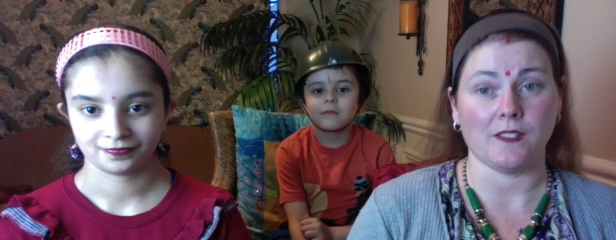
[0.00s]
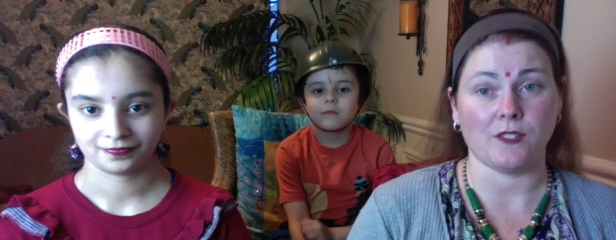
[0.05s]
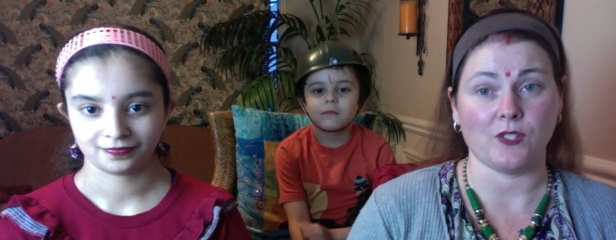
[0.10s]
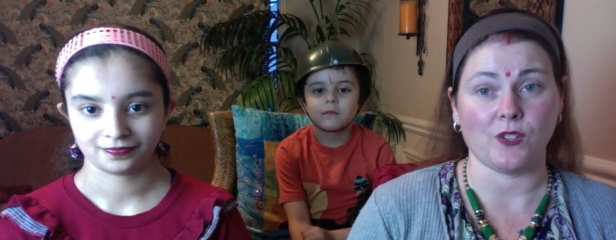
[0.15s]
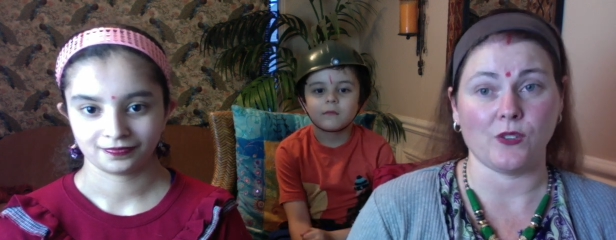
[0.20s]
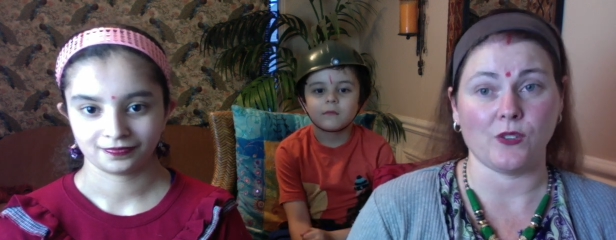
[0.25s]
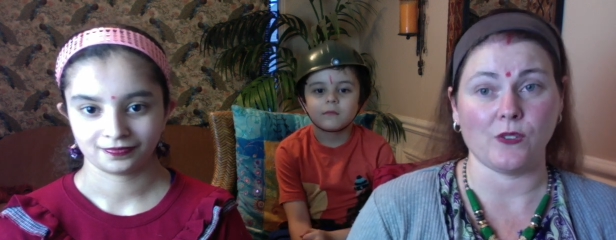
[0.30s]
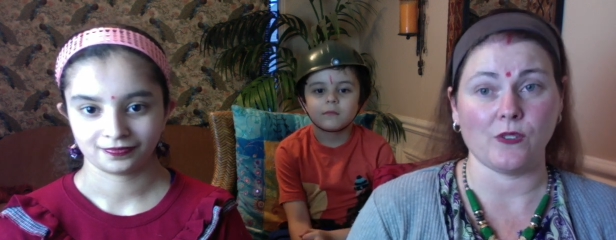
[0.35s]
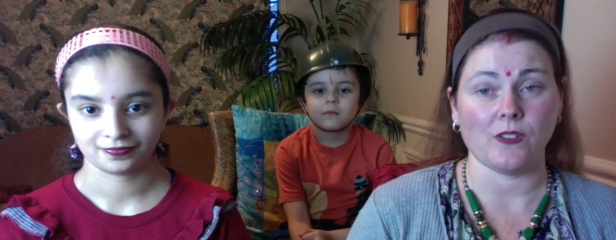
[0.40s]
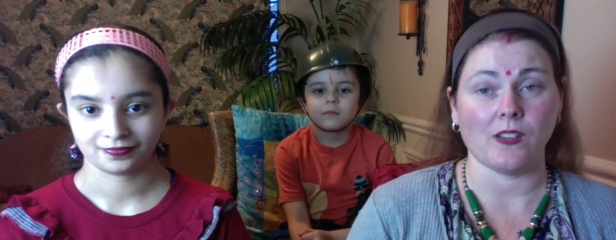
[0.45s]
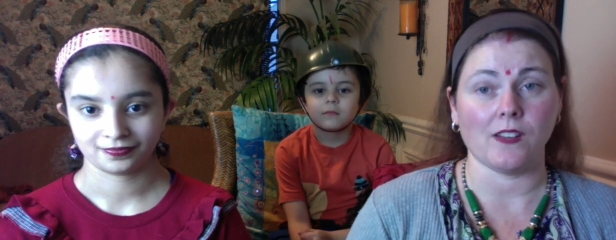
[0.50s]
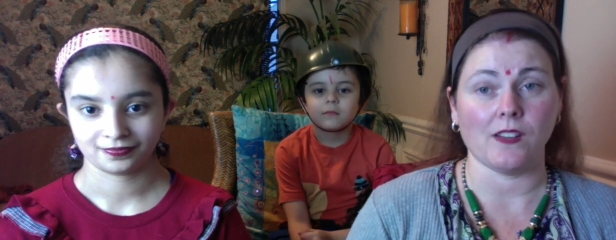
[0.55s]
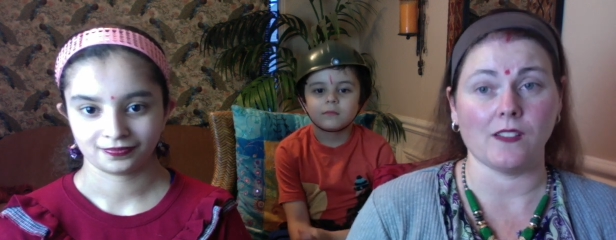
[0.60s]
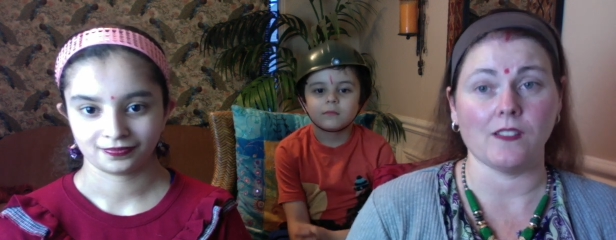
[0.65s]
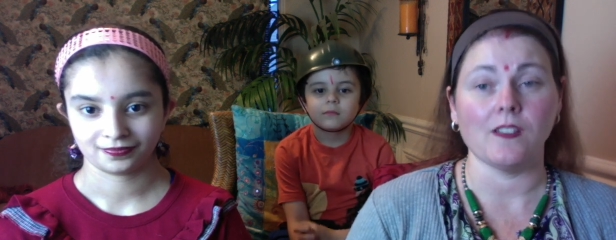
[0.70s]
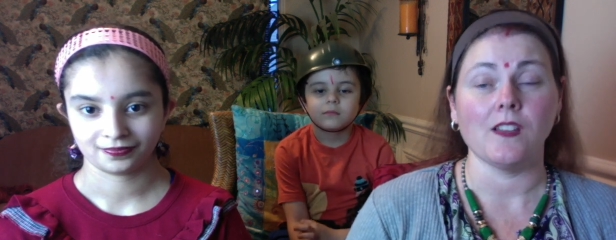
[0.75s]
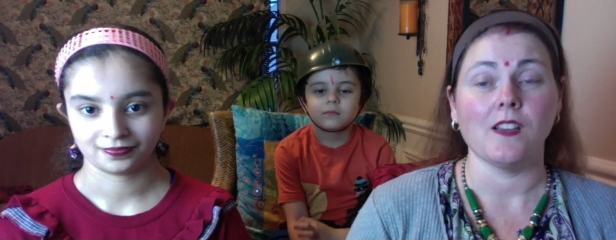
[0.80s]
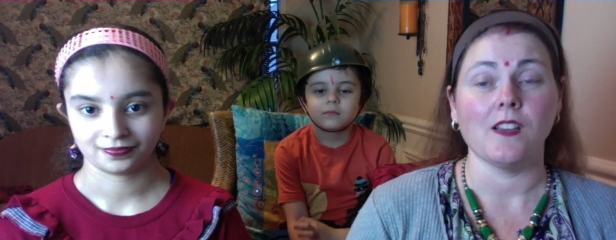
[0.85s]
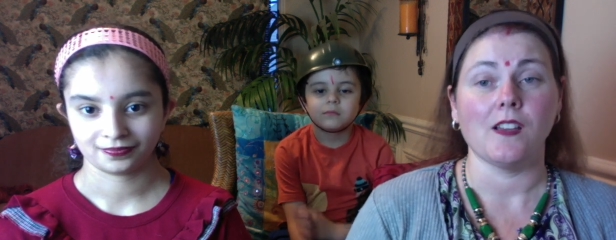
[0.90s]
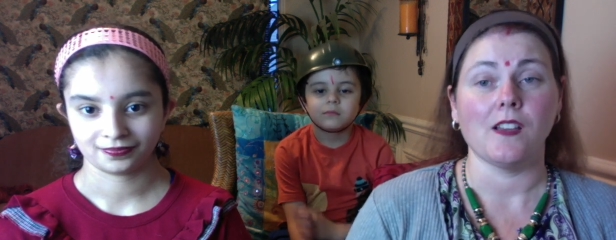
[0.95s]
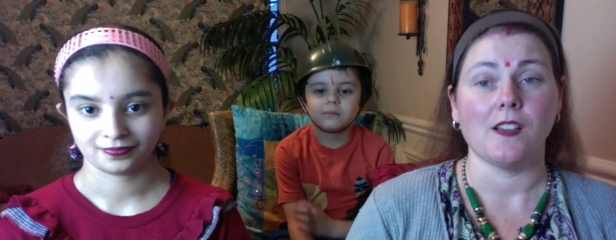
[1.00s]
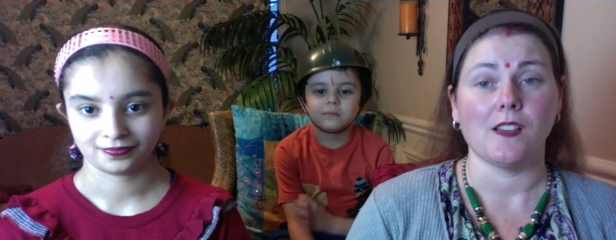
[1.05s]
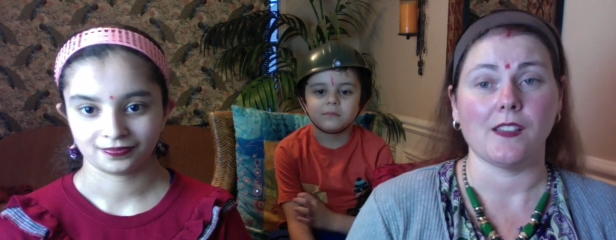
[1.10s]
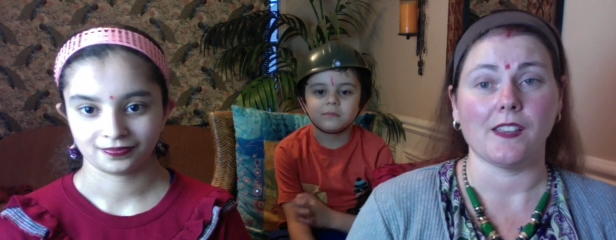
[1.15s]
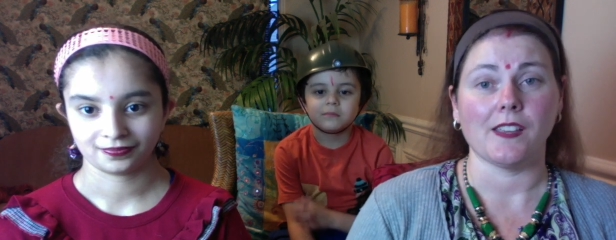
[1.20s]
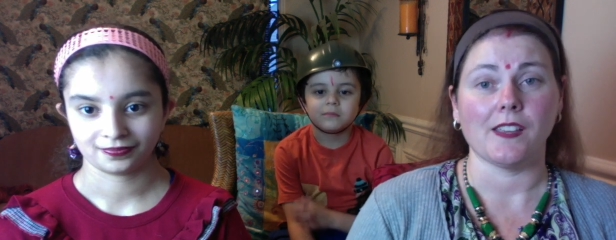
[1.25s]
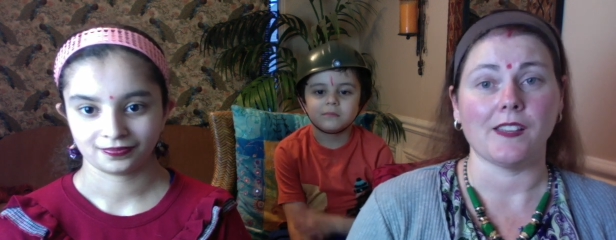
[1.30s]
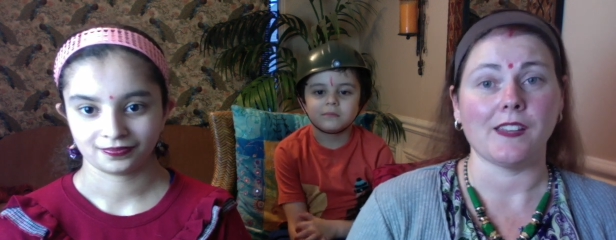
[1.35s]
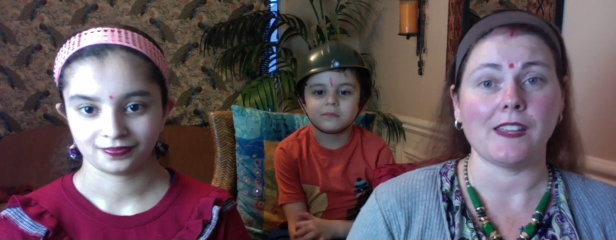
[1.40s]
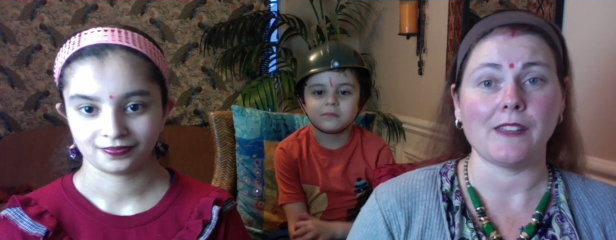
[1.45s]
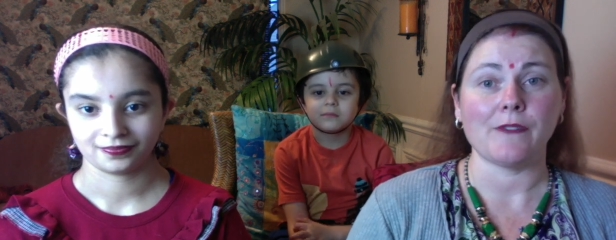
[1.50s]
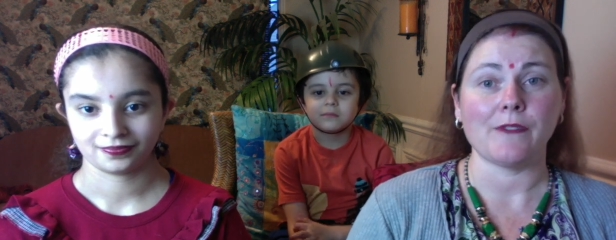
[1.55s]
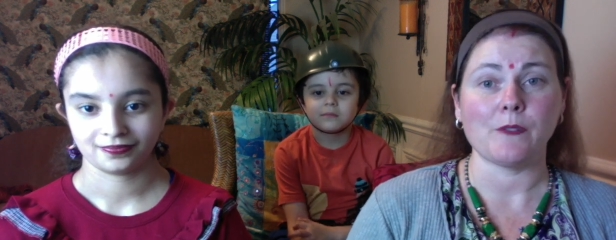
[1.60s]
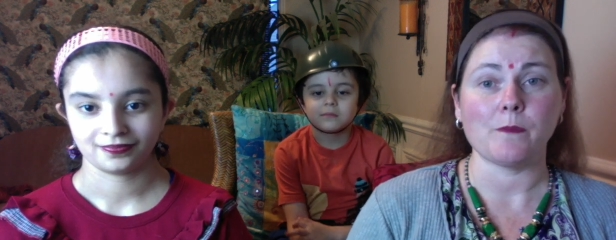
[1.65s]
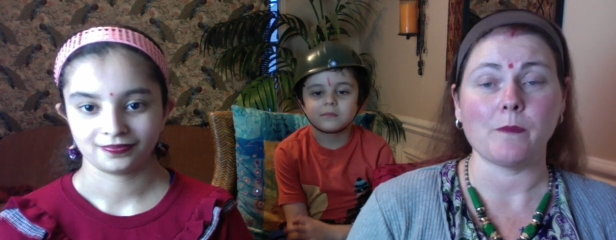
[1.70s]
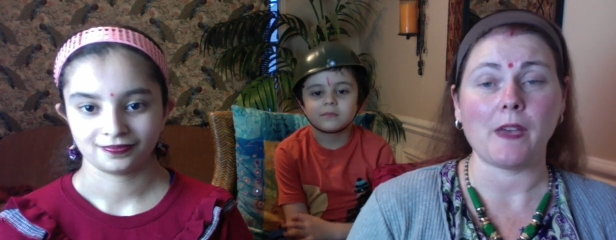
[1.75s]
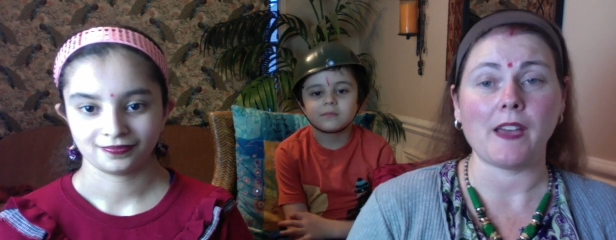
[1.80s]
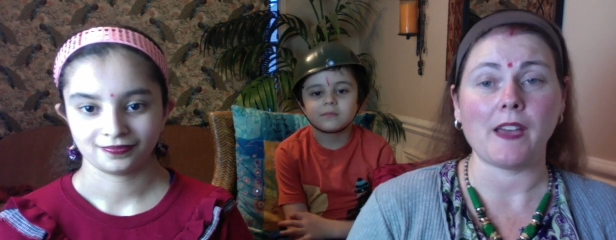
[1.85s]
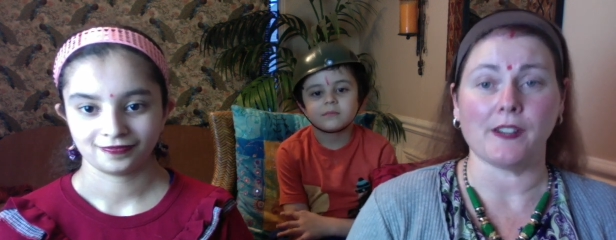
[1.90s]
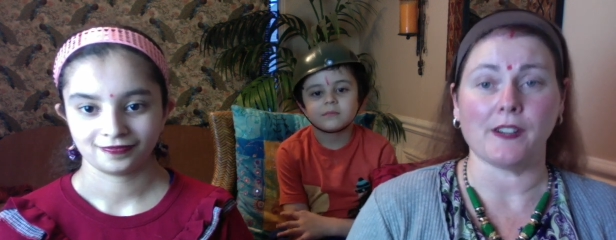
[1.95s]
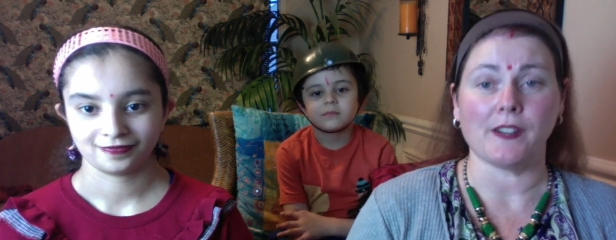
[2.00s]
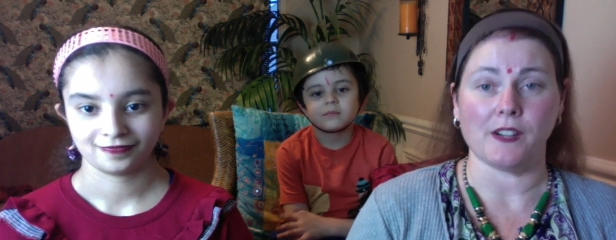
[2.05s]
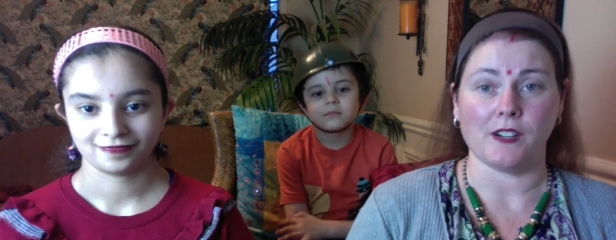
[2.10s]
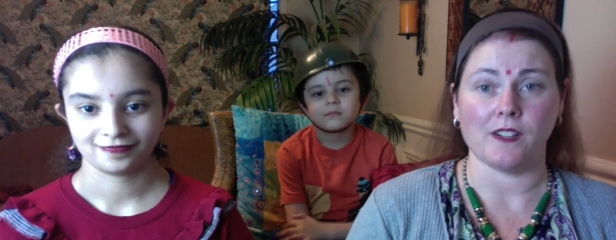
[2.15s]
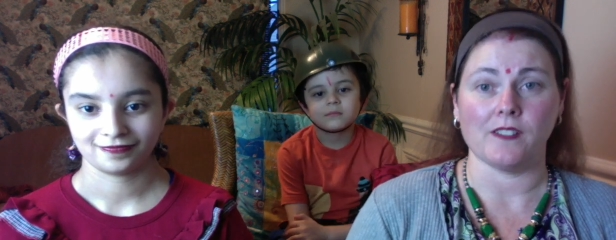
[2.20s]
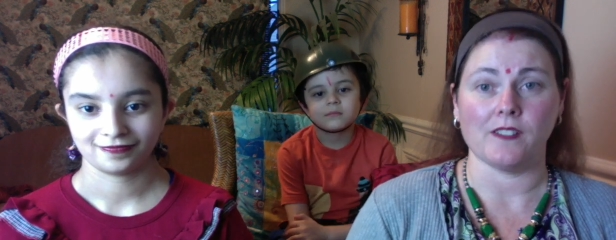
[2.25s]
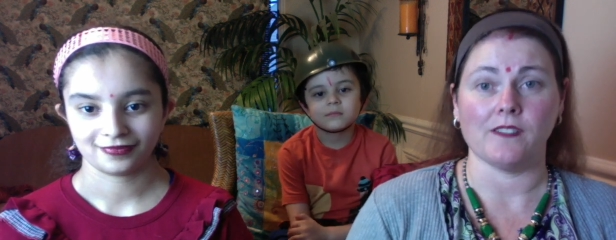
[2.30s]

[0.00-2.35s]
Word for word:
Speaker 1: so you gotta get even better,